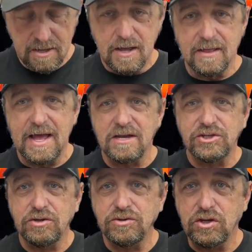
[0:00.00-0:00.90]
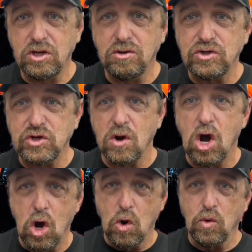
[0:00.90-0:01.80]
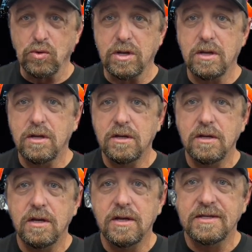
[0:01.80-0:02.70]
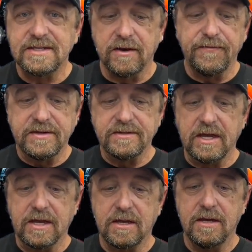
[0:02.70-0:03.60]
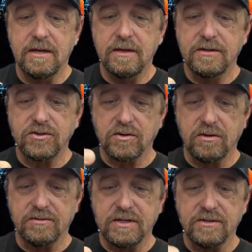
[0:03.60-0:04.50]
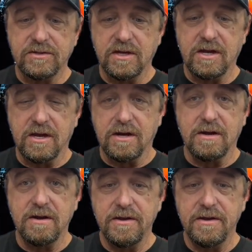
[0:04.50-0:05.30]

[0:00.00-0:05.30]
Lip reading: allows you to use your own selfie stick. Screws into here,